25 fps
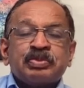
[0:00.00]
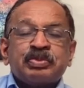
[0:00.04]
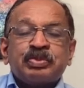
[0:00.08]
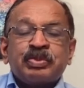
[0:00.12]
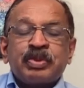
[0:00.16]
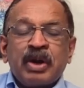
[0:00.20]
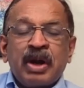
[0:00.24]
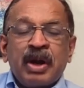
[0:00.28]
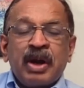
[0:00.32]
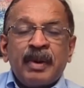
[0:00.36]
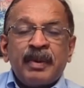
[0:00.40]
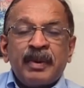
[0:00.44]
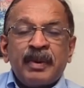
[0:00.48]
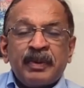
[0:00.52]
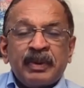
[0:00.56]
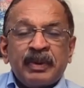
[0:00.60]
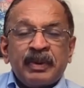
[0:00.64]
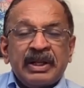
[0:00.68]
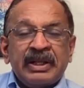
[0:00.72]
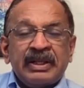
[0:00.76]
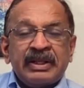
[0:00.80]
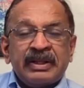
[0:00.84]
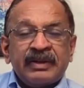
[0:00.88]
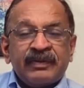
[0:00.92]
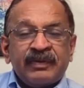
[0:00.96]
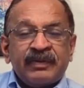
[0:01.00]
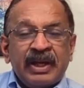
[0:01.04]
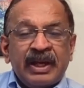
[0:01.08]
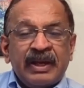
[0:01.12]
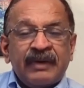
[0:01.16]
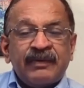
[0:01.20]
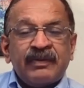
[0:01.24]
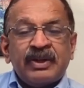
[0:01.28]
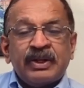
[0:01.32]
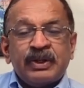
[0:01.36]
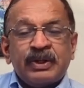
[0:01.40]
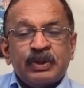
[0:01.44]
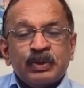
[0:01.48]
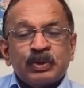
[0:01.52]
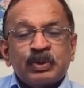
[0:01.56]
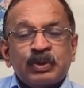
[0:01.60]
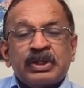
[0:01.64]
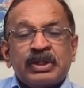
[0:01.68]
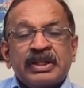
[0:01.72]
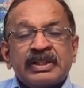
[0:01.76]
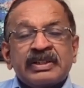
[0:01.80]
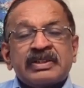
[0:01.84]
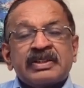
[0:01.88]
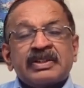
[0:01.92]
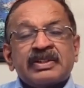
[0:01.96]
probably the way we do
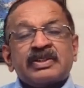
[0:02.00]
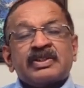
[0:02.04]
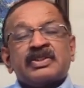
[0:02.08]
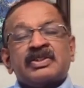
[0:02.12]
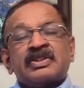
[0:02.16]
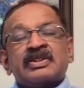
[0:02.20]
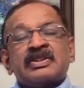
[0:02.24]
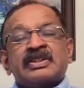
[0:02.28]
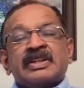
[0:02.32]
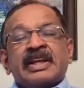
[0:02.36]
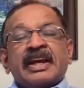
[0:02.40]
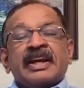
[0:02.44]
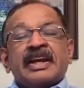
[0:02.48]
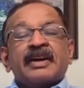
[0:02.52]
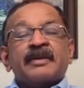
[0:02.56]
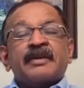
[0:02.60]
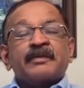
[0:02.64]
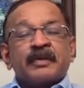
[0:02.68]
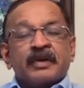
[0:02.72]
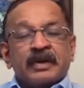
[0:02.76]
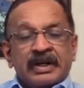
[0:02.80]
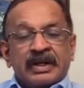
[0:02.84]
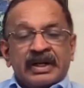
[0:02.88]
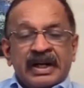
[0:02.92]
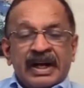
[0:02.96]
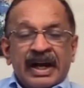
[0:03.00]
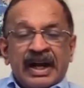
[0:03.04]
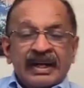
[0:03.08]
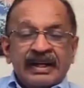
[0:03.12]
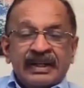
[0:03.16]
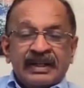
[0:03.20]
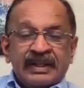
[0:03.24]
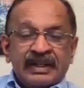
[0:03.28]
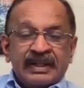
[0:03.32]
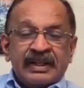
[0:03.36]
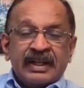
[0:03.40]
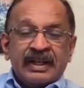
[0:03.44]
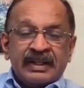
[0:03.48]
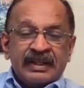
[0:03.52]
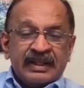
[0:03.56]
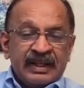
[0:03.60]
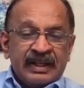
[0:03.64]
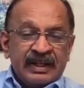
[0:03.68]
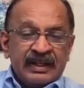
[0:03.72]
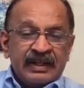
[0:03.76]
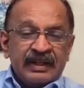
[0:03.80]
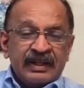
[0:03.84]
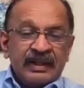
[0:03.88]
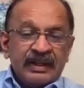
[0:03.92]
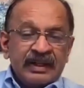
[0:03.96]
things is taken for granted, and
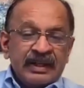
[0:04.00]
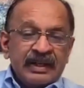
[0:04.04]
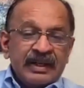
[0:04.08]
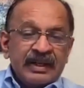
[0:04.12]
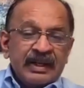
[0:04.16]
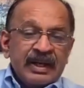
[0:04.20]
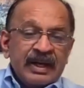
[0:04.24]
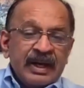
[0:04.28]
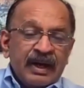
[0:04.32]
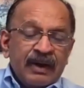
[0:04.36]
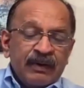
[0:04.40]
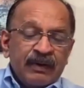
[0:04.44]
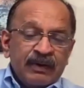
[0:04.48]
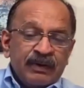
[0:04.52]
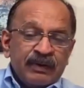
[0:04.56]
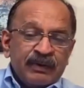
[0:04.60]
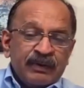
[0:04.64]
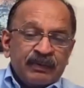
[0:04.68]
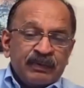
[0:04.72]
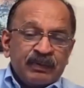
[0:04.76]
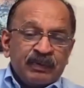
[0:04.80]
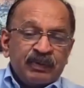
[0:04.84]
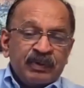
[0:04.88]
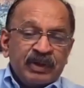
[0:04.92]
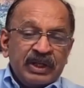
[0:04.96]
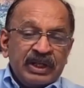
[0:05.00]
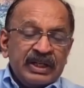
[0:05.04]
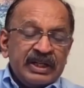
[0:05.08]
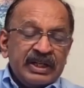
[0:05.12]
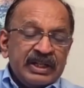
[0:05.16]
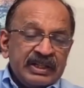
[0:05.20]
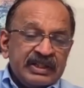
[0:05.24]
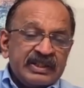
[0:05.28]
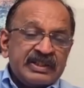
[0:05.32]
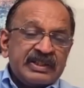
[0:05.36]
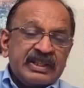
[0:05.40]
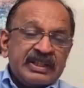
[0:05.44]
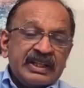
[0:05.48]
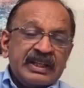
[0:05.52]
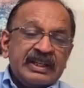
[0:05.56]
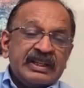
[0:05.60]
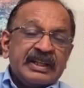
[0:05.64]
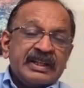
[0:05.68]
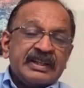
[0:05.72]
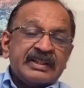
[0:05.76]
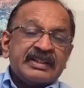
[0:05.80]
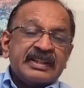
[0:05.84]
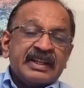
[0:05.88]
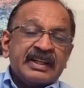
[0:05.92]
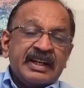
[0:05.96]
then we did see
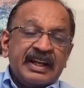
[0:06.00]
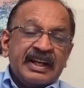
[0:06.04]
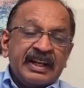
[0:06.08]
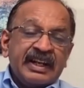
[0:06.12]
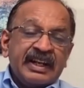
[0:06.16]
there's an